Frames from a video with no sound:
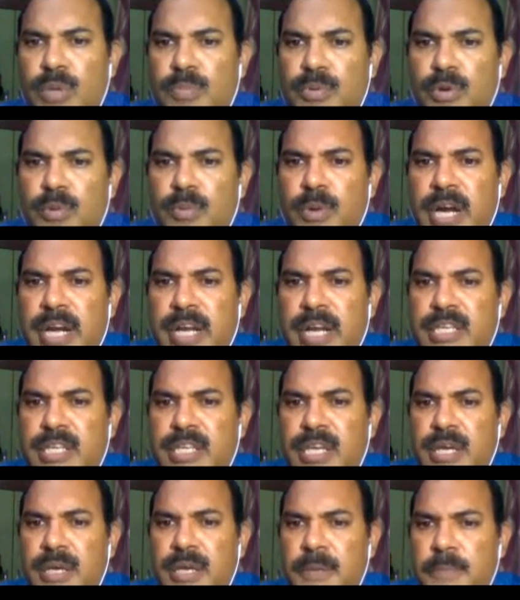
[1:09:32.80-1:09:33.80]
only
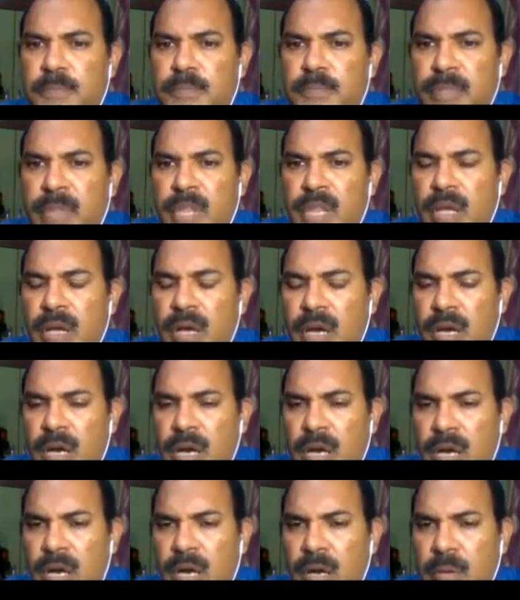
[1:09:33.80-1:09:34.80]
providing a
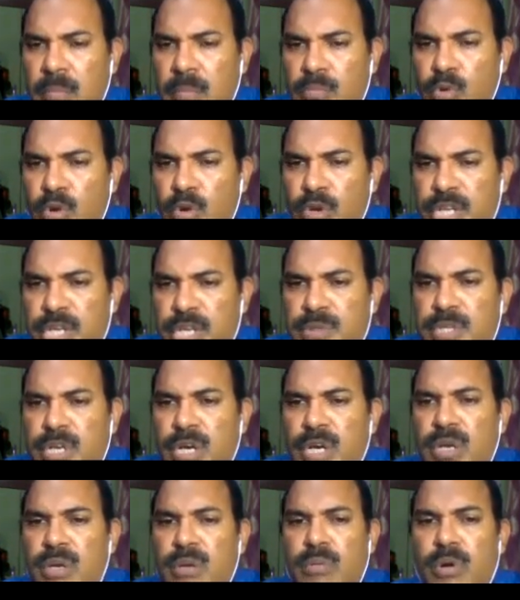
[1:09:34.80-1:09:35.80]
uh, bone
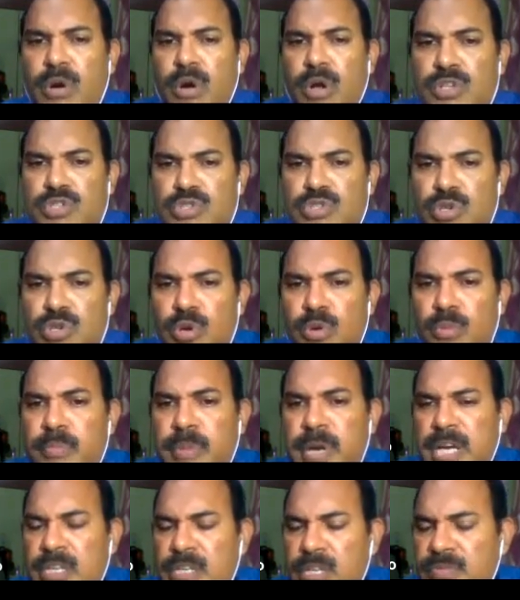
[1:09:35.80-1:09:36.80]
union, also
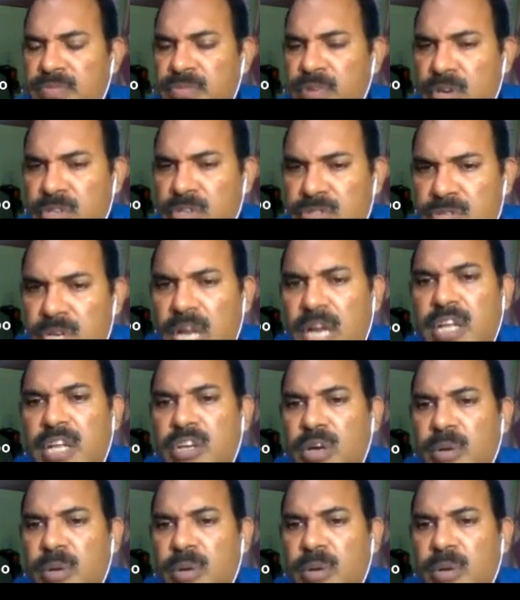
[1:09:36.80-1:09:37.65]
better functional